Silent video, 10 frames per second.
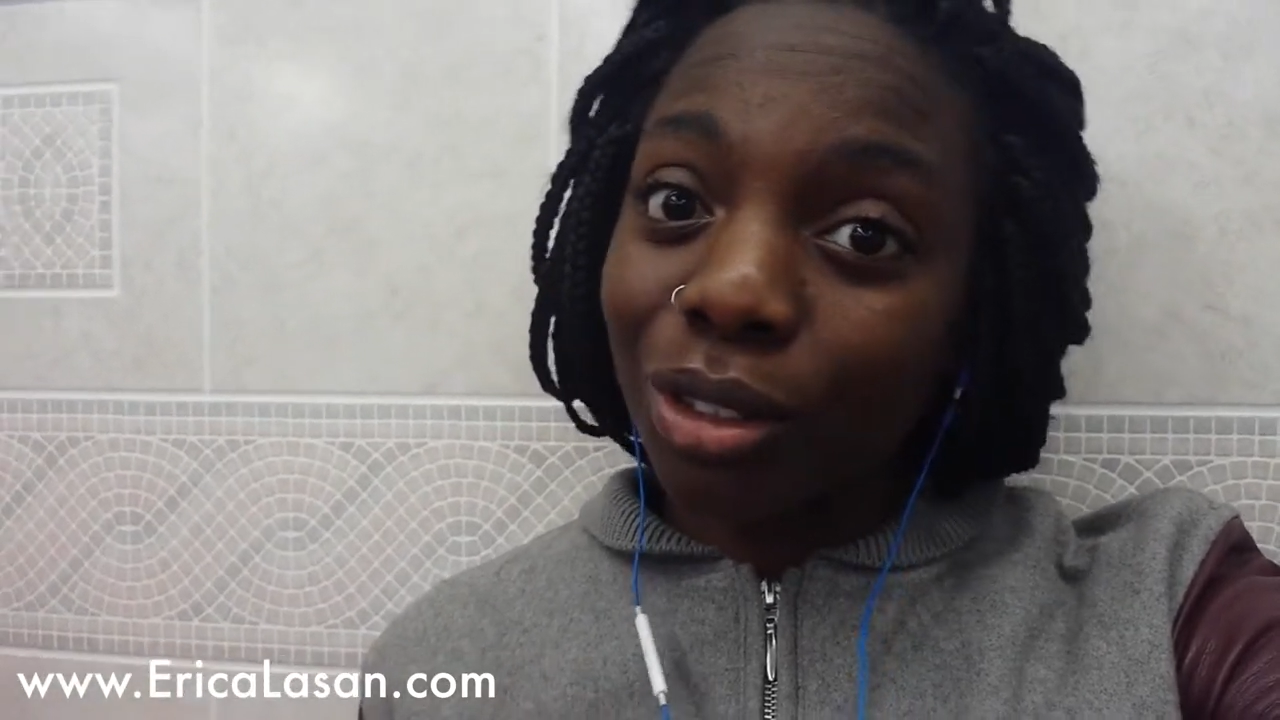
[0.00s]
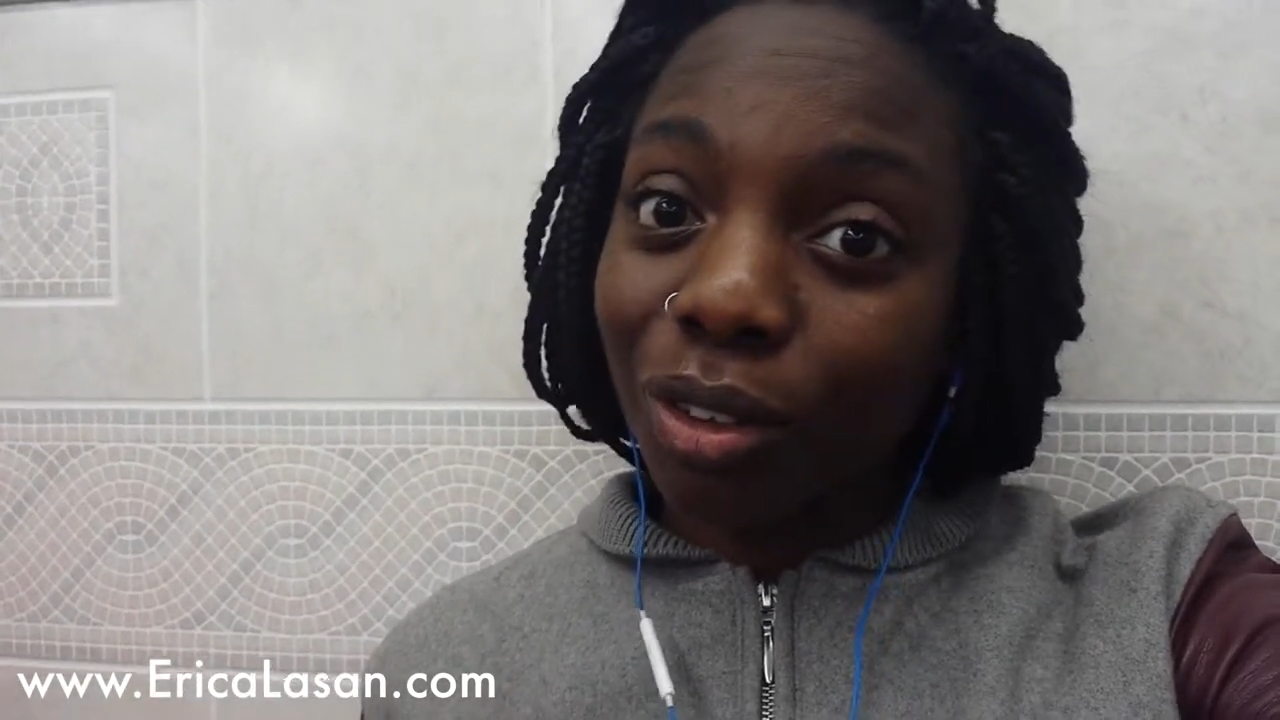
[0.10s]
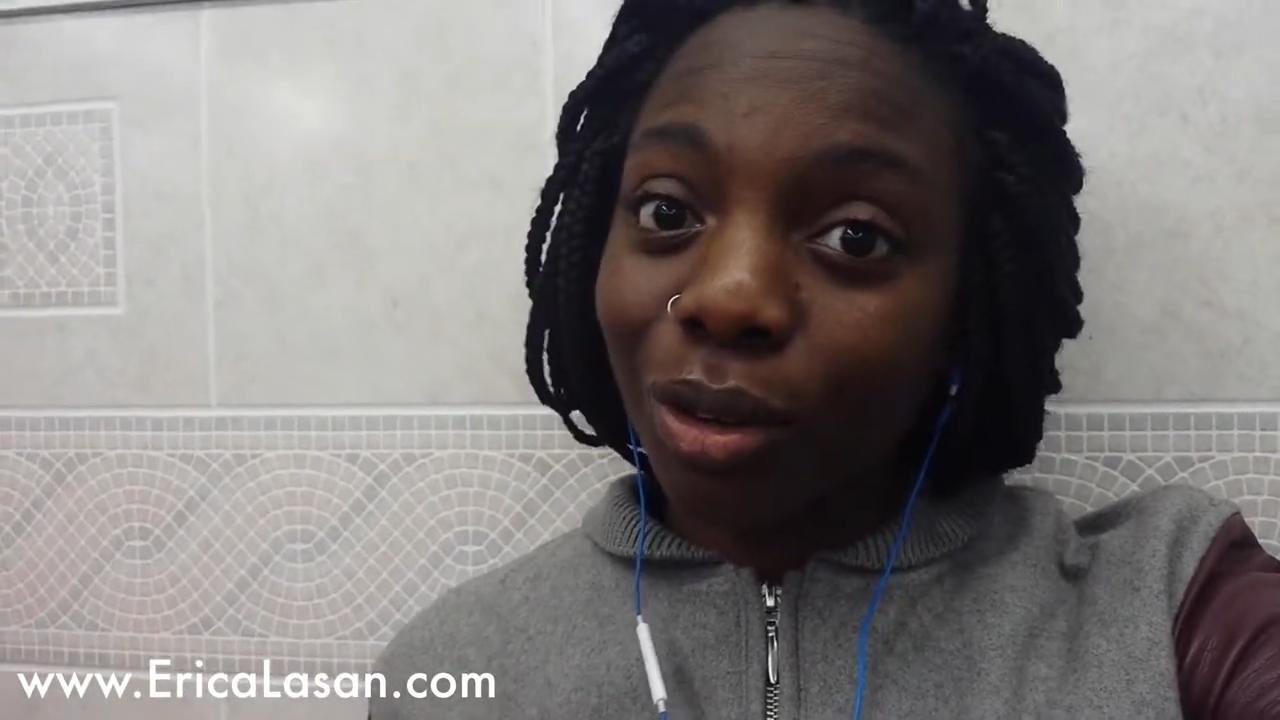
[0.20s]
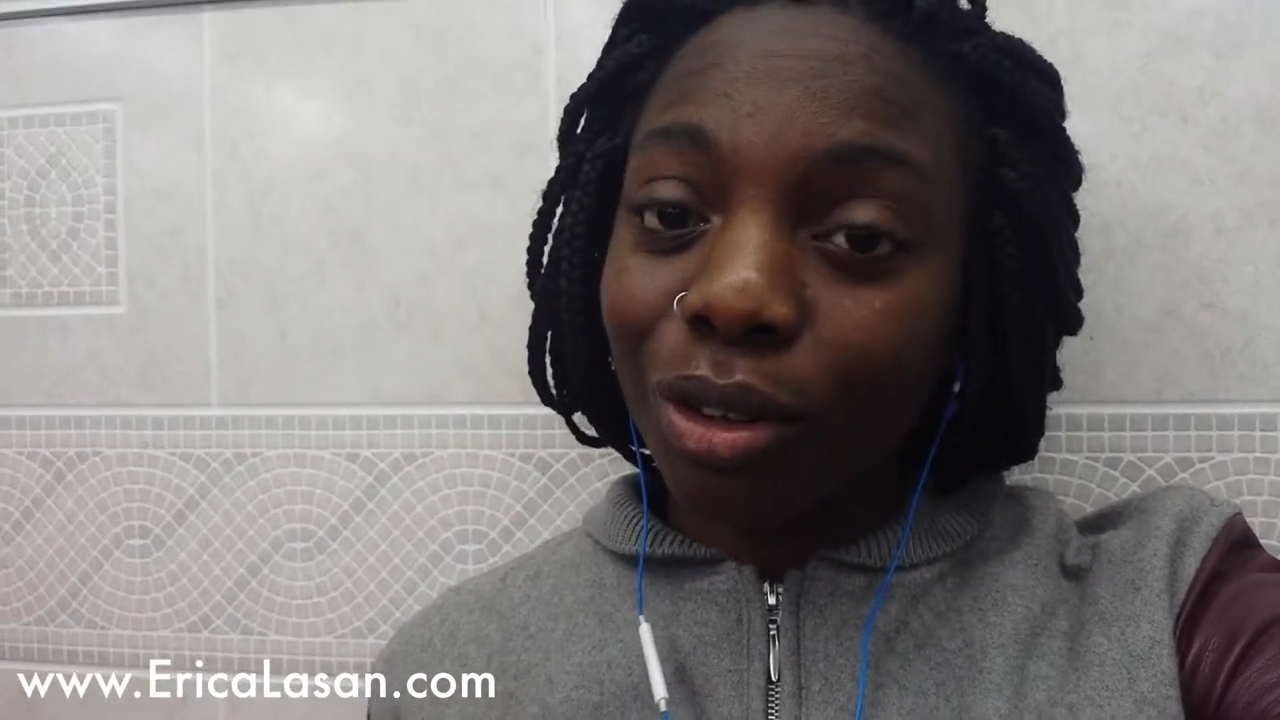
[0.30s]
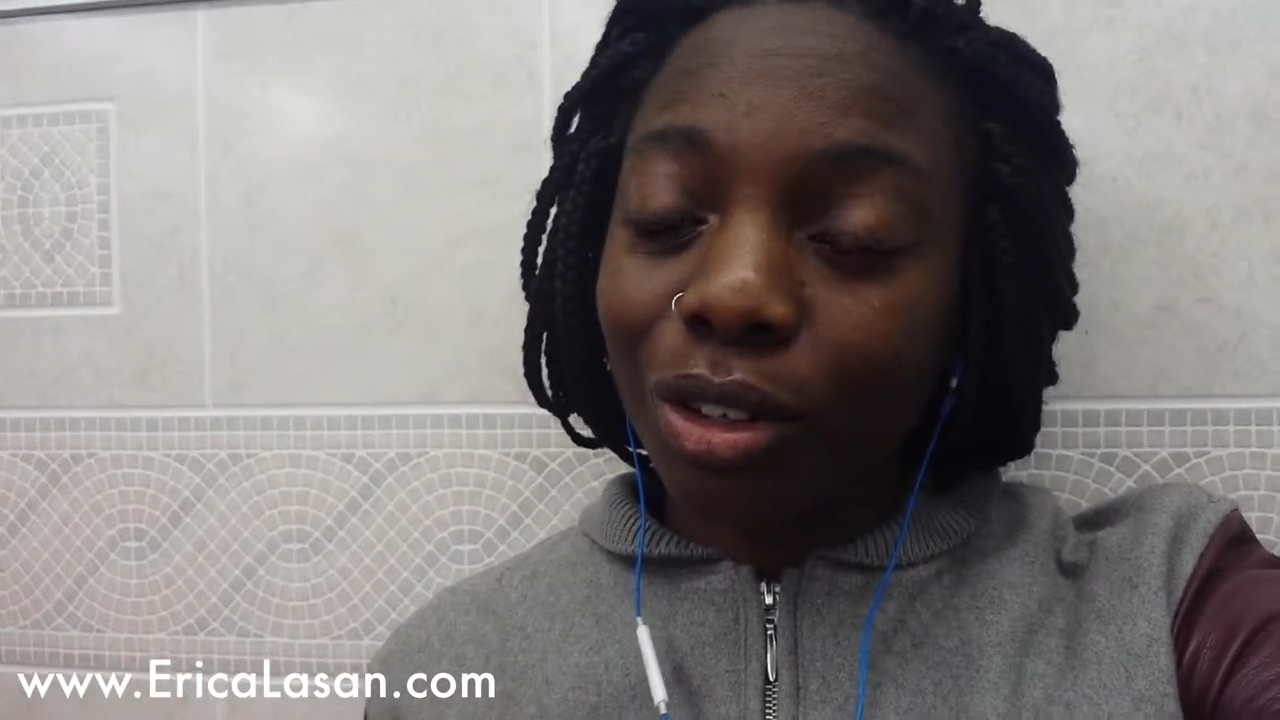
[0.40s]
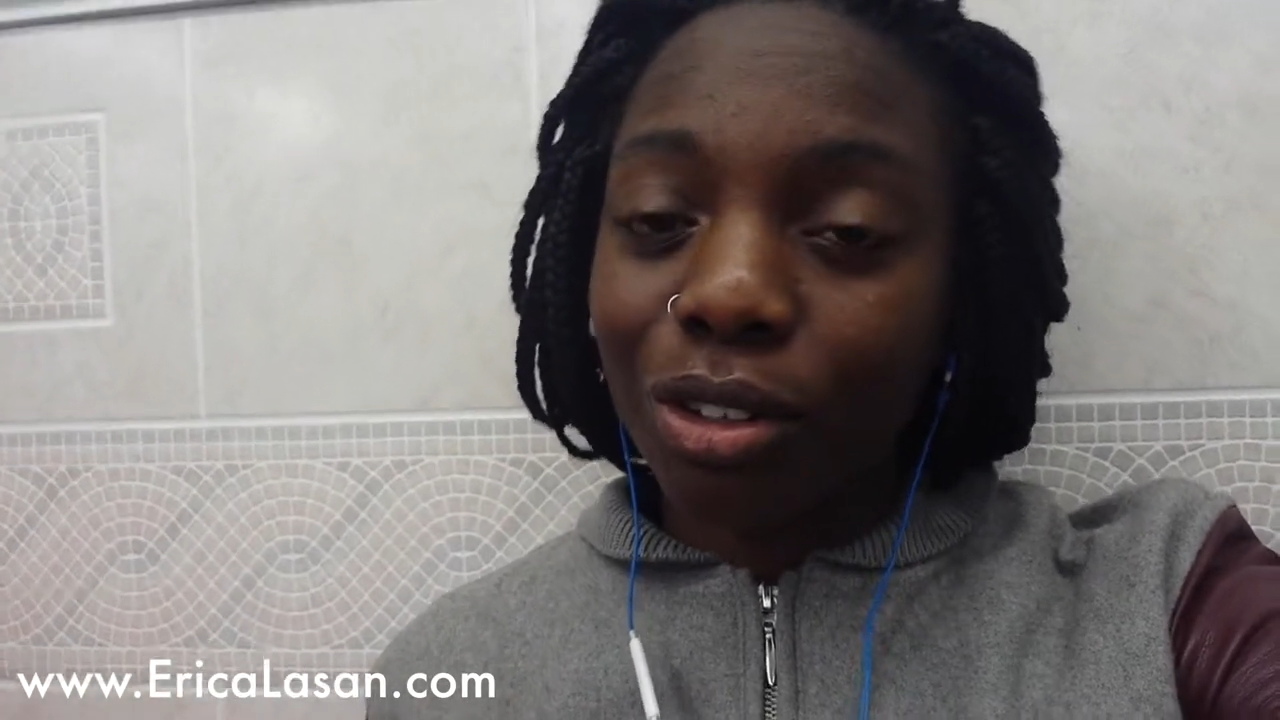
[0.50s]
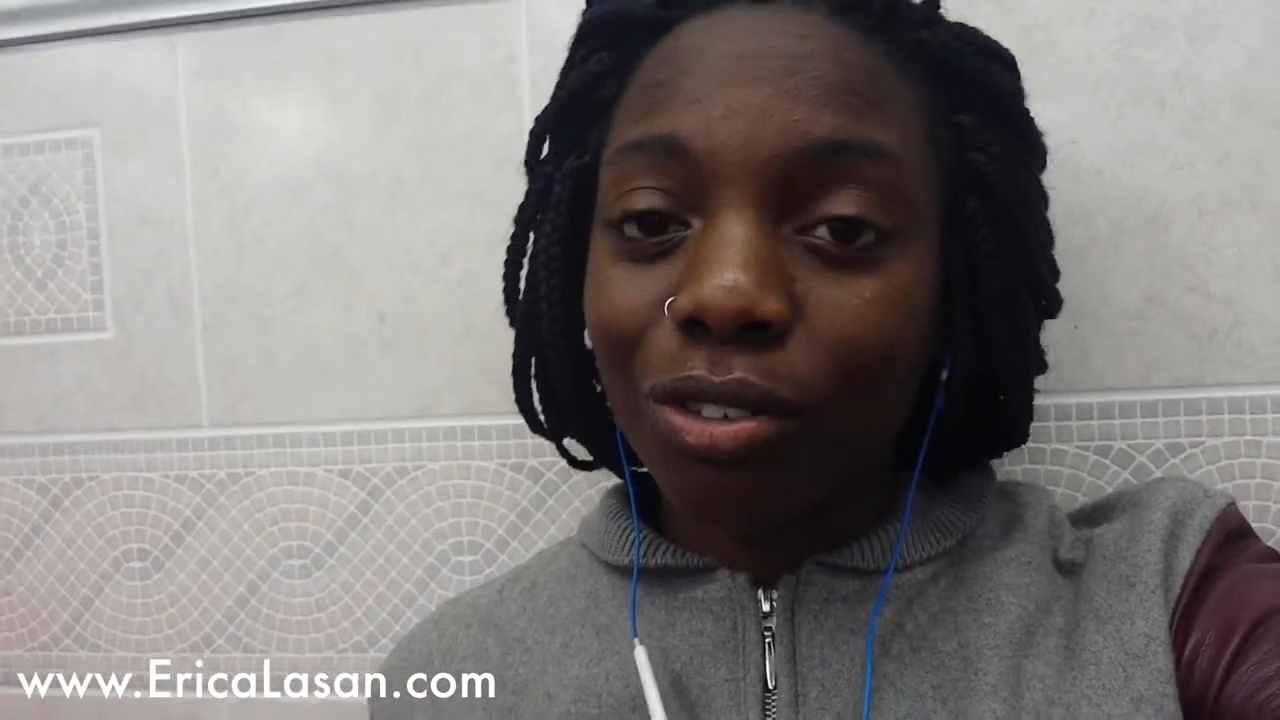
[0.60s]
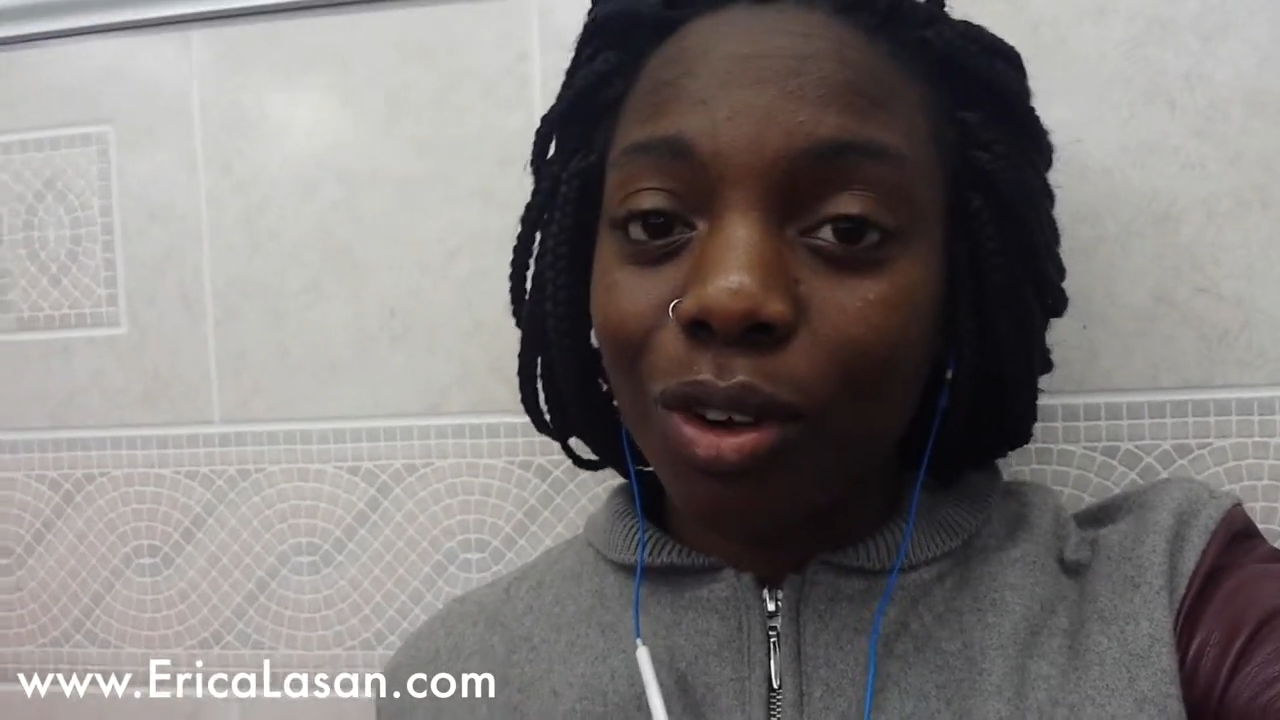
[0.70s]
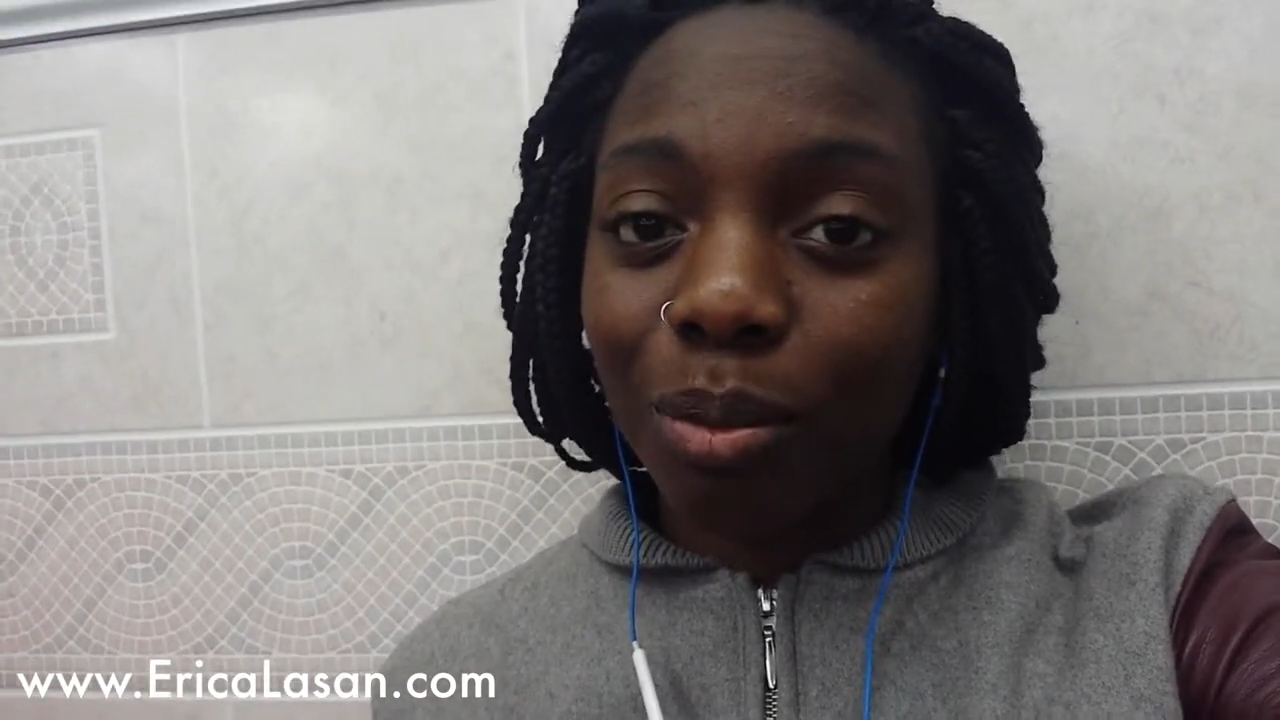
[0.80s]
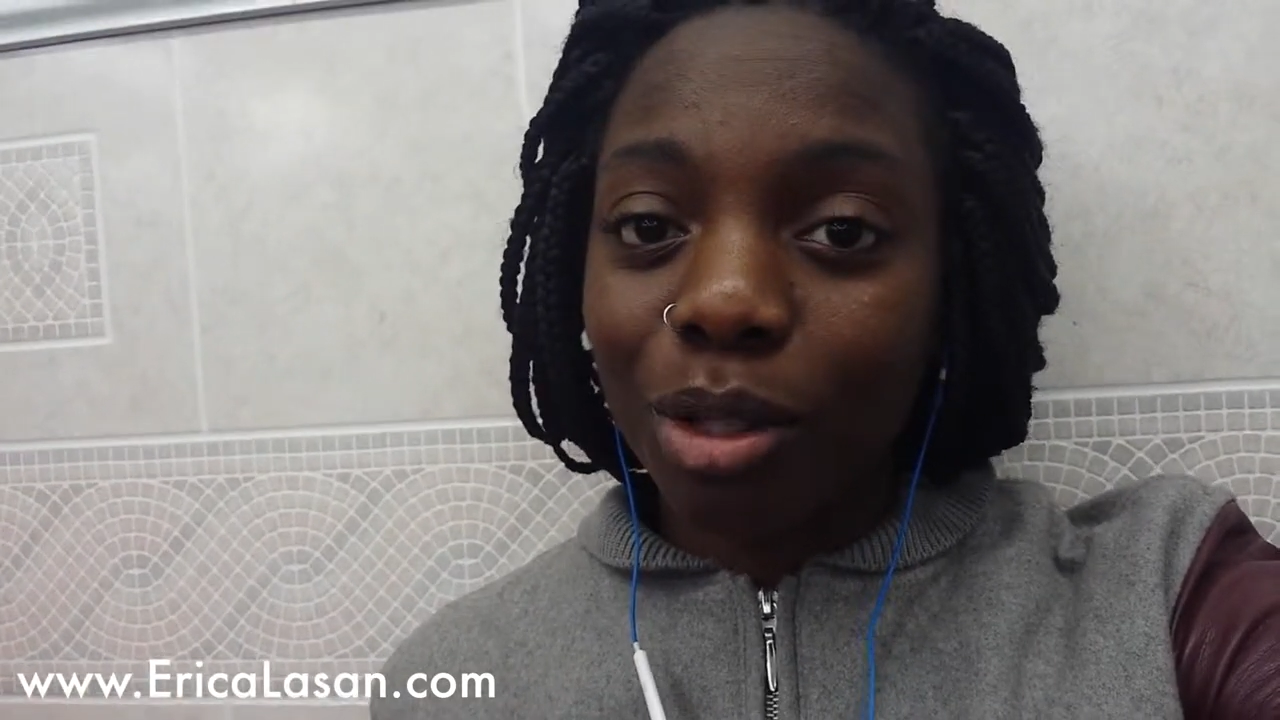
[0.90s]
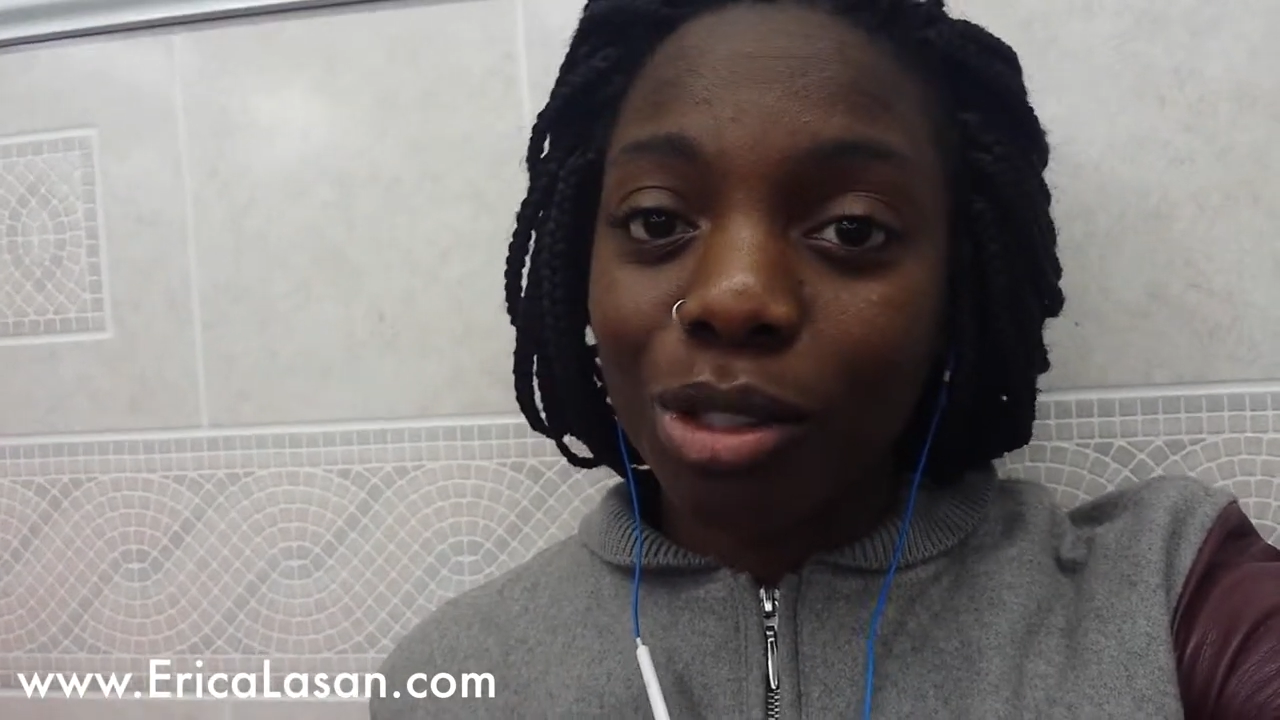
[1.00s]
jewelry orders from